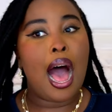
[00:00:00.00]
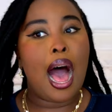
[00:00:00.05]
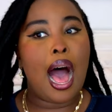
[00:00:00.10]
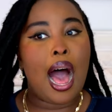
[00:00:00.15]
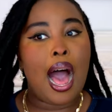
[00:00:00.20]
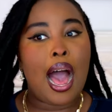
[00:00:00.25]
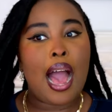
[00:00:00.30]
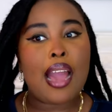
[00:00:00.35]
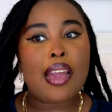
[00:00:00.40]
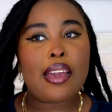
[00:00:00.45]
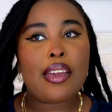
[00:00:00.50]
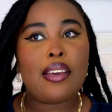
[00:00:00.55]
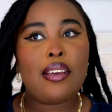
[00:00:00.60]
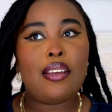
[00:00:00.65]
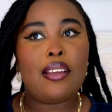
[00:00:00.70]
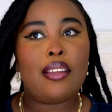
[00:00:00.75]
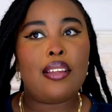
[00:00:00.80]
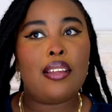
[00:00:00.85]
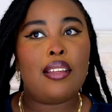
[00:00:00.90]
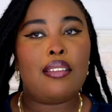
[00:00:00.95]
I
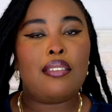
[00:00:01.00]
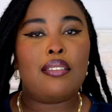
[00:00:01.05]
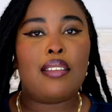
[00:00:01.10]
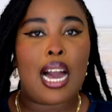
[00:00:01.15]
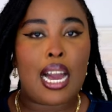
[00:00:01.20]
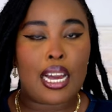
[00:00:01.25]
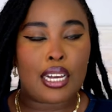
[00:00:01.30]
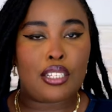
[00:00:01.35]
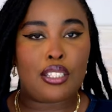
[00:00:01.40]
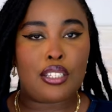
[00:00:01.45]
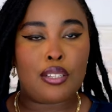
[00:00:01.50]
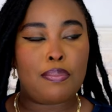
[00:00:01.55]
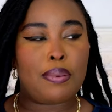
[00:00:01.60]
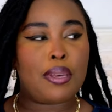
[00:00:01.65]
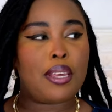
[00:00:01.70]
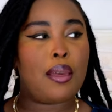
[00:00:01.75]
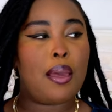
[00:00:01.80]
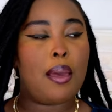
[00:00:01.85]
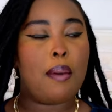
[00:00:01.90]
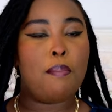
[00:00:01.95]
like to
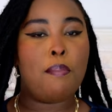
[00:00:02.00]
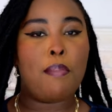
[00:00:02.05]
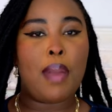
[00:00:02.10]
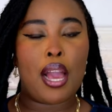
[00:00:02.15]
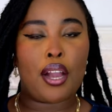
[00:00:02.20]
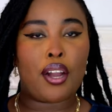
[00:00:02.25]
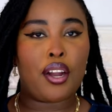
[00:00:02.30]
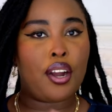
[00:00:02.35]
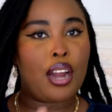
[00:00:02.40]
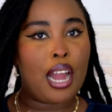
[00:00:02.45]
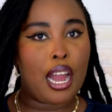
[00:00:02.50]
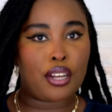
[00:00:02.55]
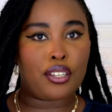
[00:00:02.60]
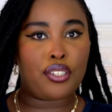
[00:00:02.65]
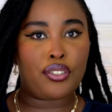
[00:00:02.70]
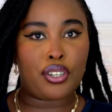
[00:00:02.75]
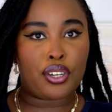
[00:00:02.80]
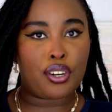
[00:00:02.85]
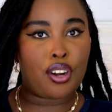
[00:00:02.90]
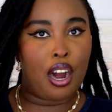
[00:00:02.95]
be mega
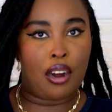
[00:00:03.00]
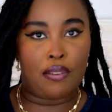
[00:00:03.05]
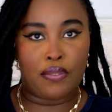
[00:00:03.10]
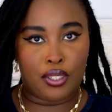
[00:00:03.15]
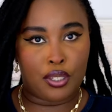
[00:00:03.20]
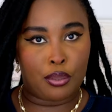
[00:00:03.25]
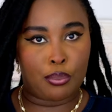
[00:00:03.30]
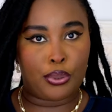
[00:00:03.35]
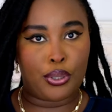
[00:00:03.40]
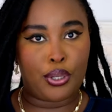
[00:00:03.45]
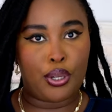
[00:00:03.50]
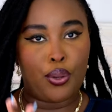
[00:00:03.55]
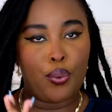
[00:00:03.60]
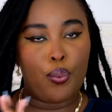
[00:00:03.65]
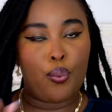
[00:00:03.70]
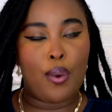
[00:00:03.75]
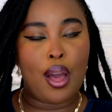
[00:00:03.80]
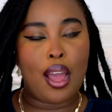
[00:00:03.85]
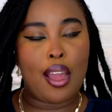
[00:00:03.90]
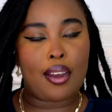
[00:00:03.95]
extra comfortable
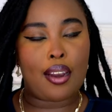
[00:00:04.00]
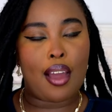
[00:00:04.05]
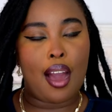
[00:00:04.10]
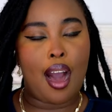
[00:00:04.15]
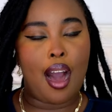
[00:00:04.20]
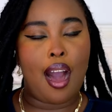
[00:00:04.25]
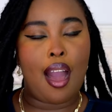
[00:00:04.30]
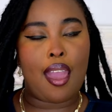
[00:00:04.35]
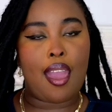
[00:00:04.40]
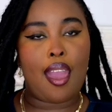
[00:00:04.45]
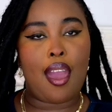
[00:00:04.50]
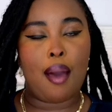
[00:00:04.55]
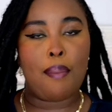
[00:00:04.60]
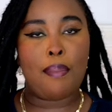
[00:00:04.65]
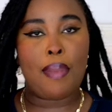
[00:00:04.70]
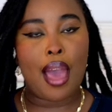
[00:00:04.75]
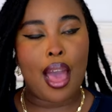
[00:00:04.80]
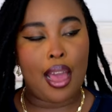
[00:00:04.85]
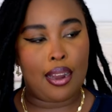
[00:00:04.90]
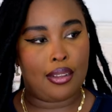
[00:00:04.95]
when I
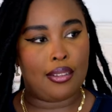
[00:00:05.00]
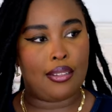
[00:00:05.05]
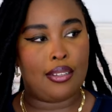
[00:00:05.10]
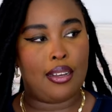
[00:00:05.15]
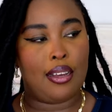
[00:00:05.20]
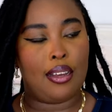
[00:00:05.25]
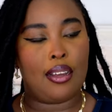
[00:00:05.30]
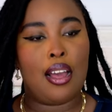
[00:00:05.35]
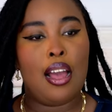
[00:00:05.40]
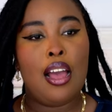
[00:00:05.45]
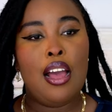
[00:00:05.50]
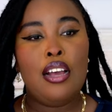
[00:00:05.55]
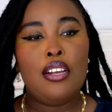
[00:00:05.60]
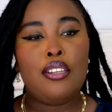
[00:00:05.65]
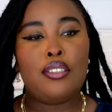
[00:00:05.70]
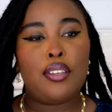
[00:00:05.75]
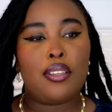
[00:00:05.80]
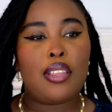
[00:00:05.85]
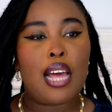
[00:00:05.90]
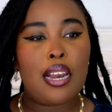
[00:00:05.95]
am editing.
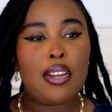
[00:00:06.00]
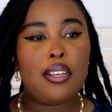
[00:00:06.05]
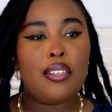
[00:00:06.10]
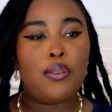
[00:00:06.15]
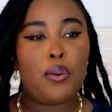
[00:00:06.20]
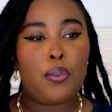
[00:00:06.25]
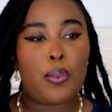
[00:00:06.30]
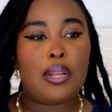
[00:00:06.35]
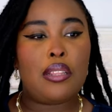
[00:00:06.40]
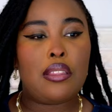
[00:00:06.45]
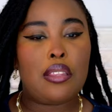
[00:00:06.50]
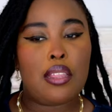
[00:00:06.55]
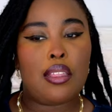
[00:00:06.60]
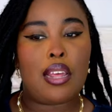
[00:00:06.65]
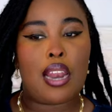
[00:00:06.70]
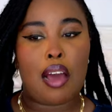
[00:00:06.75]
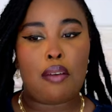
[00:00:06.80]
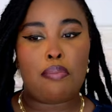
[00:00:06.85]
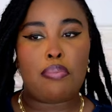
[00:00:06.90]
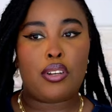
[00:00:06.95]
So that is one thing
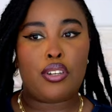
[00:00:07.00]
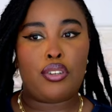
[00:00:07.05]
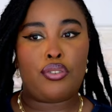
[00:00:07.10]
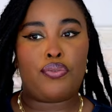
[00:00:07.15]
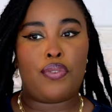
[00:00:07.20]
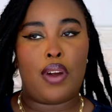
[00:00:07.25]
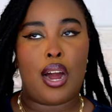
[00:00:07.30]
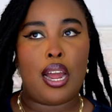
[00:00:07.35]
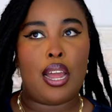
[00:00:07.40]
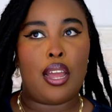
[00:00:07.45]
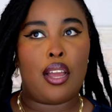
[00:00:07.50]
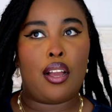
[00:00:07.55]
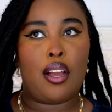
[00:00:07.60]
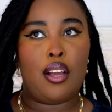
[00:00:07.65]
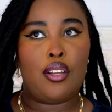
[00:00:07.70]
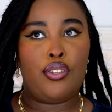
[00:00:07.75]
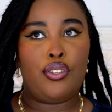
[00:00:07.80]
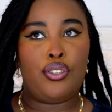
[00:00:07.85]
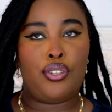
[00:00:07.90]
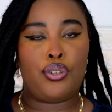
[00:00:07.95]
that I've been trying
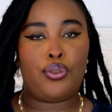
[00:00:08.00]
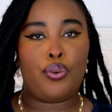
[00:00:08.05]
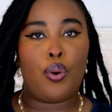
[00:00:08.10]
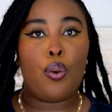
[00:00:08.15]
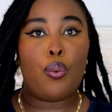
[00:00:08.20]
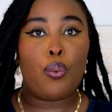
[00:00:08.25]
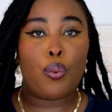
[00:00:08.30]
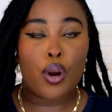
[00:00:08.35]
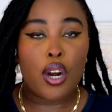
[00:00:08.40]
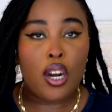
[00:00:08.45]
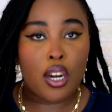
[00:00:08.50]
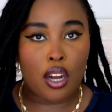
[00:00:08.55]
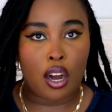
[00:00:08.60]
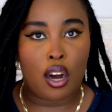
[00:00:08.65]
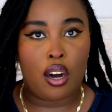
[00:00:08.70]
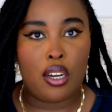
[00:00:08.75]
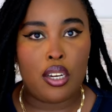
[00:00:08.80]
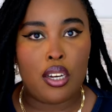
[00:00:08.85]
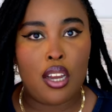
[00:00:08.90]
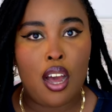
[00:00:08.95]
to work
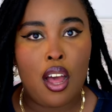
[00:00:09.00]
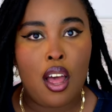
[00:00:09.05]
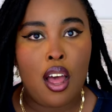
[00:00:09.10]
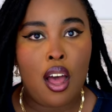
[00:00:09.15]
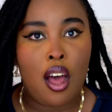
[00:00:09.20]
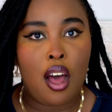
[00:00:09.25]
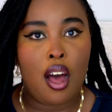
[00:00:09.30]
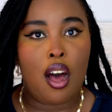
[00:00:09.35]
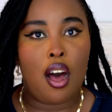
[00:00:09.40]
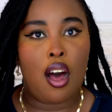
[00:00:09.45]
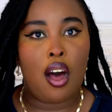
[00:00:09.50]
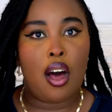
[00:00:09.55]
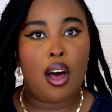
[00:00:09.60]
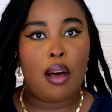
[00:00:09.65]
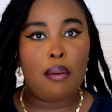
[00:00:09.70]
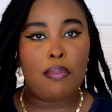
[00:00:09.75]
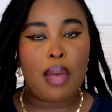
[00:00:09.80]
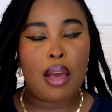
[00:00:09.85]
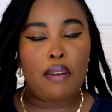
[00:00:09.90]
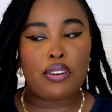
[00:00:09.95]
on
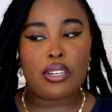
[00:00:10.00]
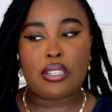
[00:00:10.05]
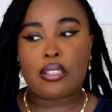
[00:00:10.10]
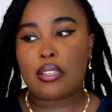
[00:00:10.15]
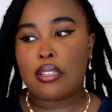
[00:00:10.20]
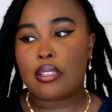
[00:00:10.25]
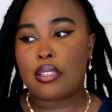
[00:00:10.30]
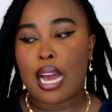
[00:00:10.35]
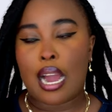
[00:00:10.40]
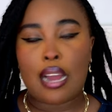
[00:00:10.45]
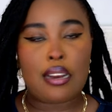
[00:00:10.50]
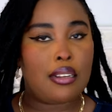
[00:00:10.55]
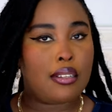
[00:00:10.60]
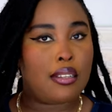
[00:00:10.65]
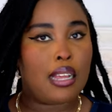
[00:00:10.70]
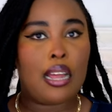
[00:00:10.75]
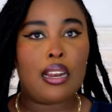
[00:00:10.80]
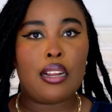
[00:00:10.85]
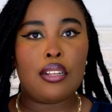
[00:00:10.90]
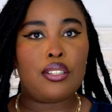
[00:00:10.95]
ever since I
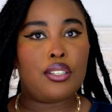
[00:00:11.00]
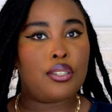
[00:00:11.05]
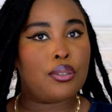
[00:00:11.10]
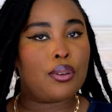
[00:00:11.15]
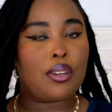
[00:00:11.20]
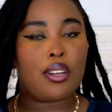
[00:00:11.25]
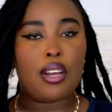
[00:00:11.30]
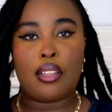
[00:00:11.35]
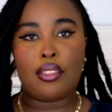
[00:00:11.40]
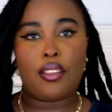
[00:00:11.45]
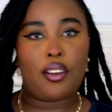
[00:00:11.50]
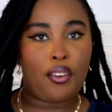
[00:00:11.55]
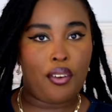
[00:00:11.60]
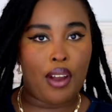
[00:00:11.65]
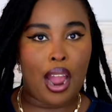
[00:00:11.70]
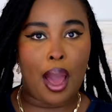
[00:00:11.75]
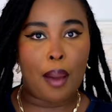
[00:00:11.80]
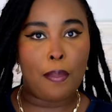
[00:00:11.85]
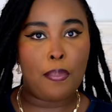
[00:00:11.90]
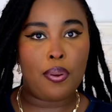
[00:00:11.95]
decided to cut the
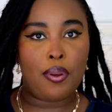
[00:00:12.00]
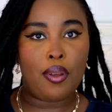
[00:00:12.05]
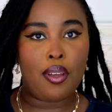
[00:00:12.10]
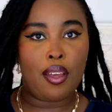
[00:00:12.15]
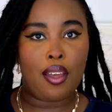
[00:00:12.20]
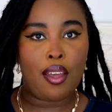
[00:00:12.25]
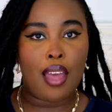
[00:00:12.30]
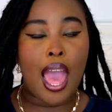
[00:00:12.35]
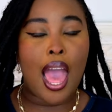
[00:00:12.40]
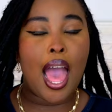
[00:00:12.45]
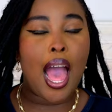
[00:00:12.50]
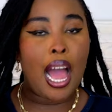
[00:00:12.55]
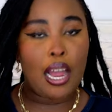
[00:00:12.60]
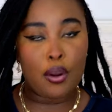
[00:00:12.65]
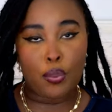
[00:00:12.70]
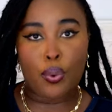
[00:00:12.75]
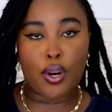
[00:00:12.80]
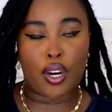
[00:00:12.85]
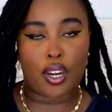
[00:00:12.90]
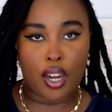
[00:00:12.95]
crap
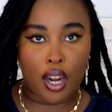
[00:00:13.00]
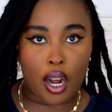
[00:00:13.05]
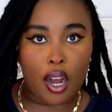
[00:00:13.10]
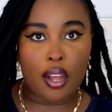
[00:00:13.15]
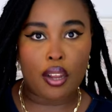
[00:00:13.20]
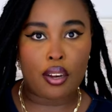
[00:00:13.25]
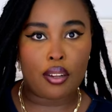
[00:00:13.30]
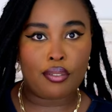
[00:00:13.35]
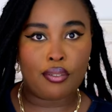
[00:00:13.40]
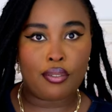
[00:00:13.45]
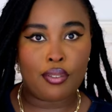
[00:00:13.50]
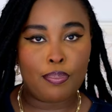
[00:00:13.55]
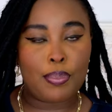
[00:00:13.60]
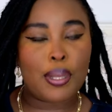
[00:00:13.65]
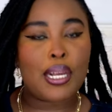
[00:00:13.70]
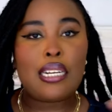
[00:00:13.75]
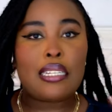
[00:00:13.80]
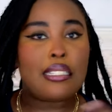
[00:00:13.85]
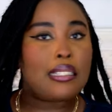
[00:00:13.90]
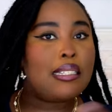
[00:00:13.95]
and work hard.
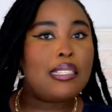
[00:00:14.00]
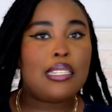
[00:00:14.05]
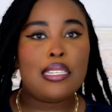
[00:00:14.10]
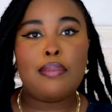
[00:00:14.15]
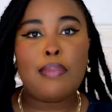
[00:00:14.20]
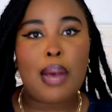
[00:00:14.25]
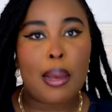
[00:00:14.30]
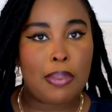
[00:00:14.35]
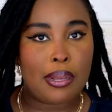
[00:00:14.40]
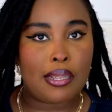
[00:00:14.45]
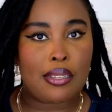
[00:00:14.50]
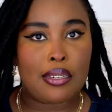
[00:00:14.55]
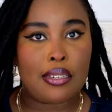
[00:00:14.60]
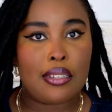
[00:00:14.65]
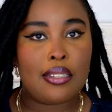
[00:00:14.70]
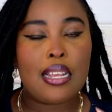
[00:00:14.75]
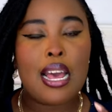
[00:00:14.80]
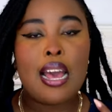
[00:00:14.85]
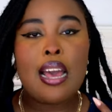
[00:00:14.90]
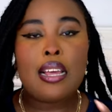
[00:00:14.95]
because this is my
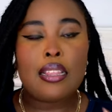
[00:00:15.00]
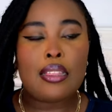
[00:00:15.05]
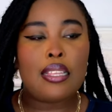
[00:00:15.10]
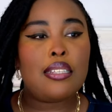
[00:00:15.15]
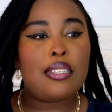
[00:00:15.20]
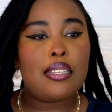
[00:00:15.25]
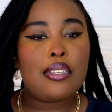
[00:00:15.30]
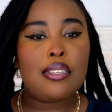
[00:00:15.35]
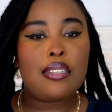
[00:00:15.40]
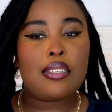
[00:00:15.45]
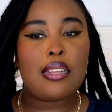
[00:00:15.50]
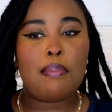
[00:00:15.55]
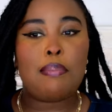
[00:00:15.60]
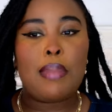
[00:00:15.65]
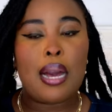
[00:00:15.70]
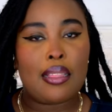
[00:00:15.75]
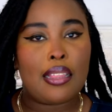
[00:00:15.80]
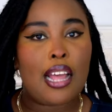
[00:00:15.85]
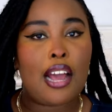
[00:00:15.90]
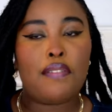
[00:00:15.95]
business. This is
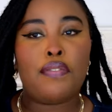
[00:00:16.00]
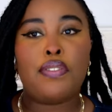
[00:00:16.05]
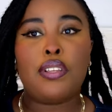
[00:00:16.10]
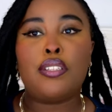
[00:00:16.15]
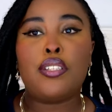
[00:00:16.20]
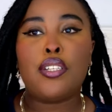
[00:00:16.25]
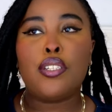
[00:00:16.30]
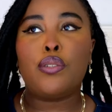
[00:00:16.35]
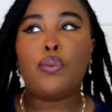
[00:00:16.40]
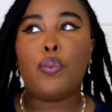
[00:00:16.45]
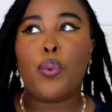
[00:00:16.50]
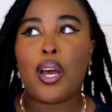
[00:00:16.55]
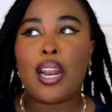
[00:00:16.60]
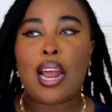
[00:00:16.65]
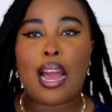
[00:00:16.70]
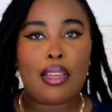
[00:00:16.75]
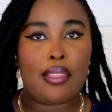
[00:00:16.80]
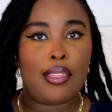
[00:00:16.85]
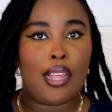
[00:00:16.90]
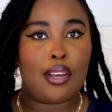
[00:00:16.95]
my life. This is what
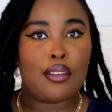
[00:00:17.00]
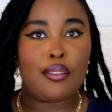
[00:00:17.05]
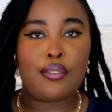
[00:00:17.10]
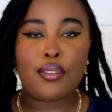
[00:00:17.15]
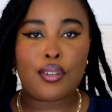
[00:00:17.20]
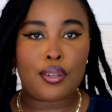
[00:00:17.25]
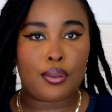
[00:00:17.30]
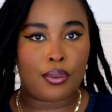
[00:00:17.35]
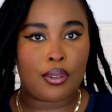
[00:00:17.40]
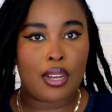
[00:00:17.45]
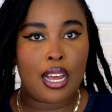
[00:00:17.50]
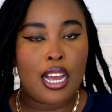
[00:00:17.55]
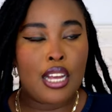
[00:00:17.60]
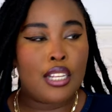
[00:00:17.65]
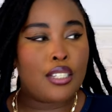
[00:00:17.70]
I like to do.